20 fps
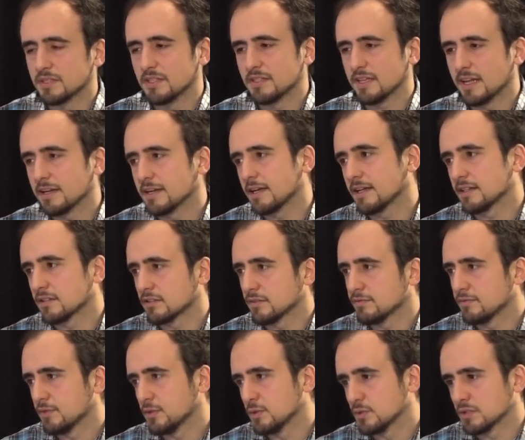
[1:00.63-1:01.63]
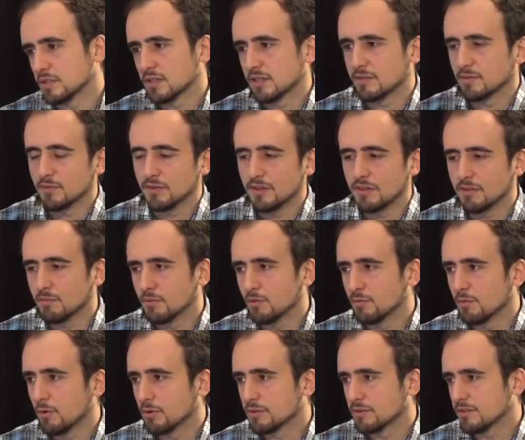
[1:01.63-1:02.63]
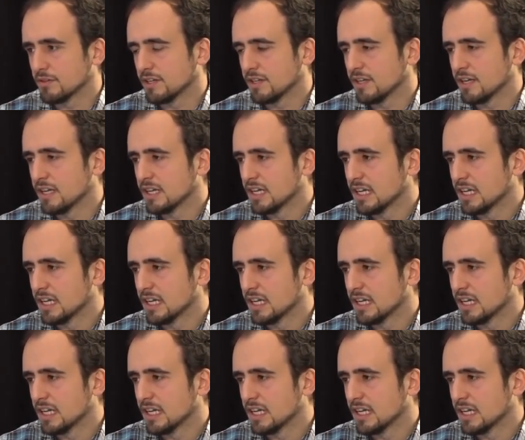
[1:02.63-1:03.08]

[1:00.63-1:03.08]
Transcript: that can get confusing with move ordery.